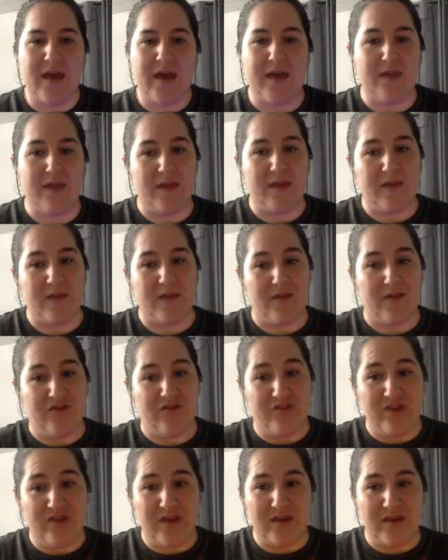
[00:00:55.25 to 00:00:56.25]
And then the
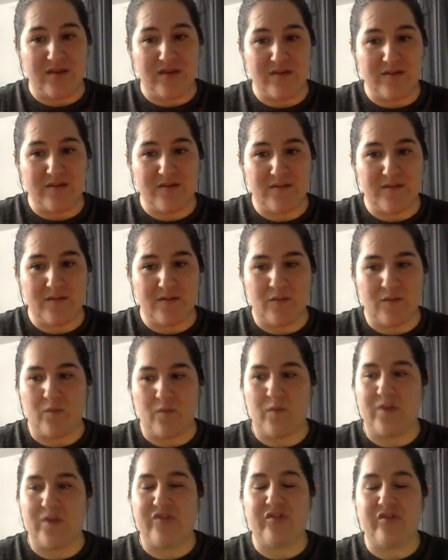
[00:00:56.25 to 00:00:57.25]
genes,
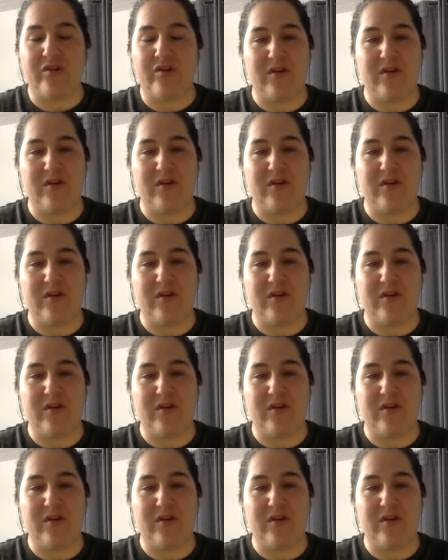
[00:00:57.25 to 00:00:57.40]
which